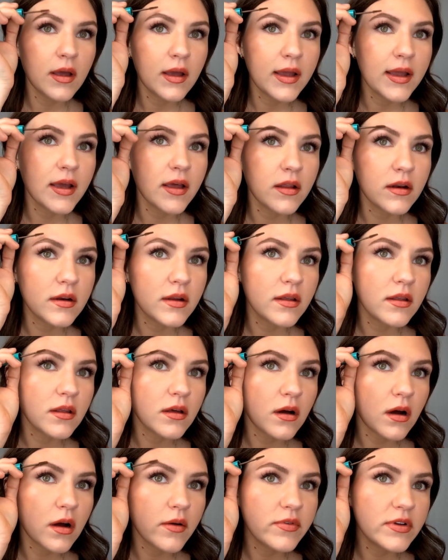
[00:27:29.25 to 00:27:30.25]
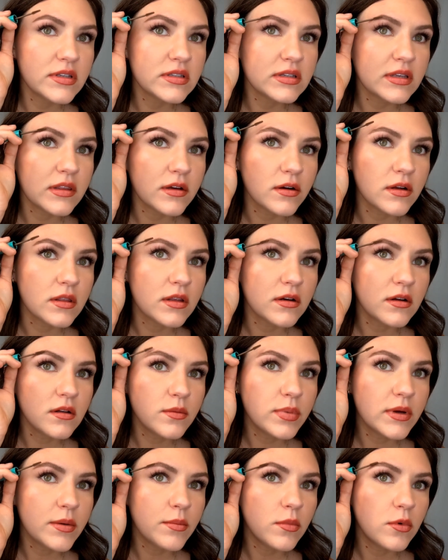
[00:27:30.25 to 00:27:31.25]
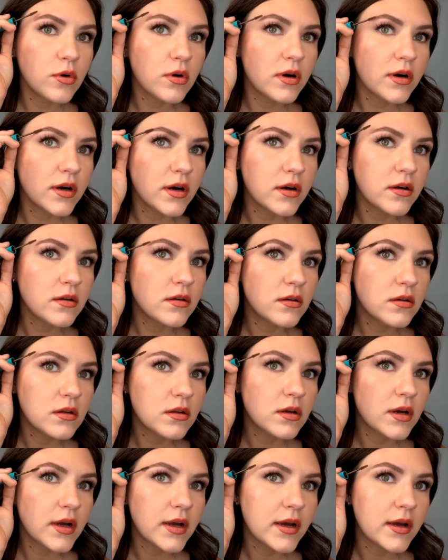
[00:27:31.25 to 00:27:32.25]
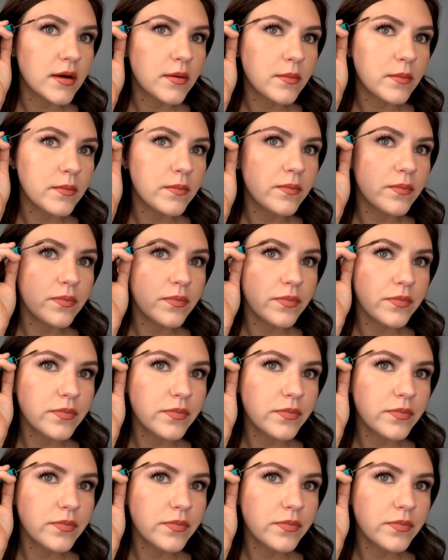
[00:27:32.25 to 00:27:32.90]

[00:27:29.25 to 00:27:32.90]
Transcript: And obviously they're a little bit more um,